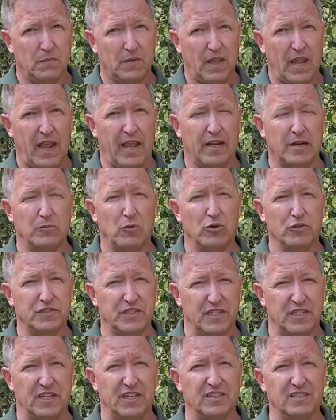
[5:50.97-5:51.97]
animals
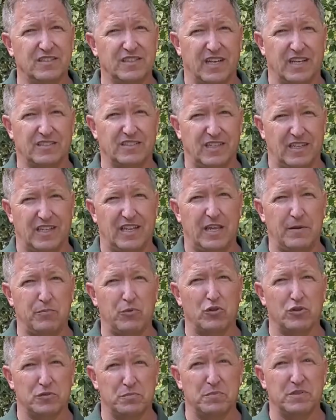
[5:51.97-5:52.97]
and insects that keep
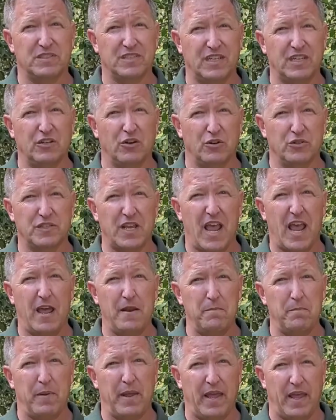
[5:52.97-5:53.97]
those mosquitoes
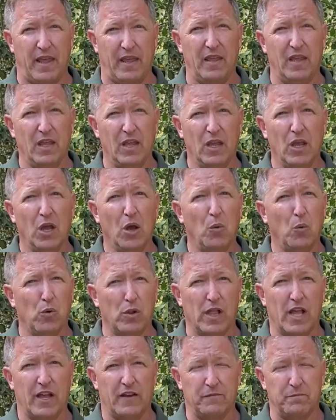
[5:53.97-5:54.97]
at bay
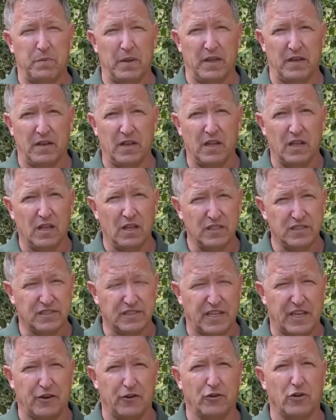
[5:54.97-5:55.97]
will have been
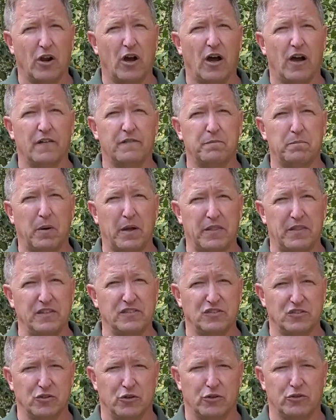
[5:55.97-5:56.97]
scared off by
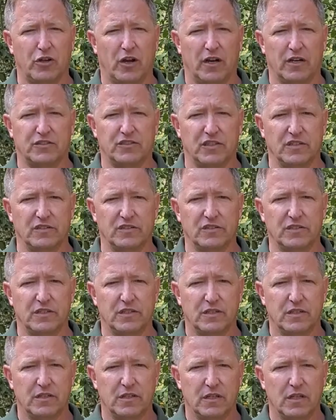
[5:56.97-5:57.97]
these neurotoxins.
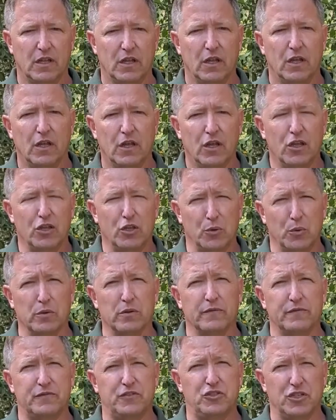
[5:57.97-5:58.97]
You will
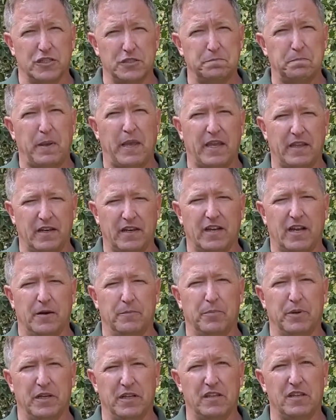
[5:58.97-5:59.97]
have just paid a
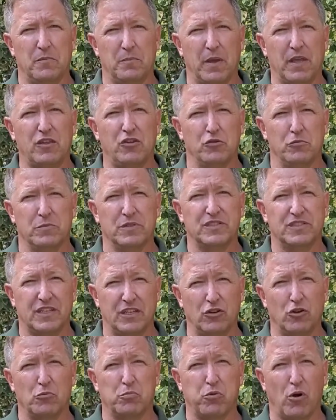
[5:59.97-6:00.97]
company to make your
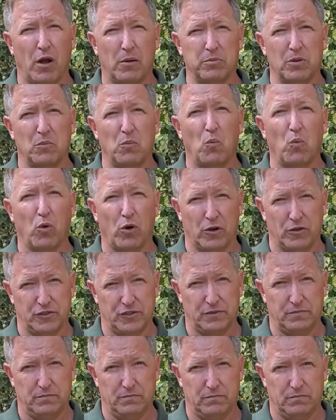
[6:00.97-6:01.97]
mosquito problem worse.